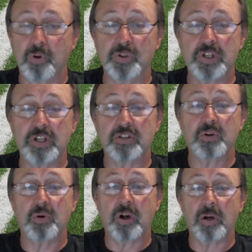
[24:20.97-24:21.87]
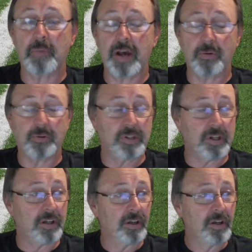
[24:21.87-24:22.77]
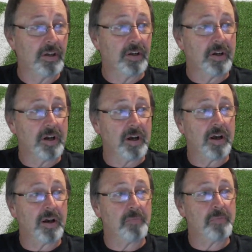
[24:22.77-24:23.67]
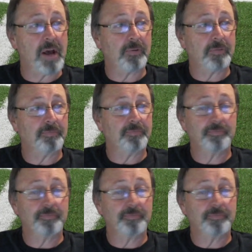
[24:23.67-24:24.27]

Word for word: bullshit talk about uh, uh, about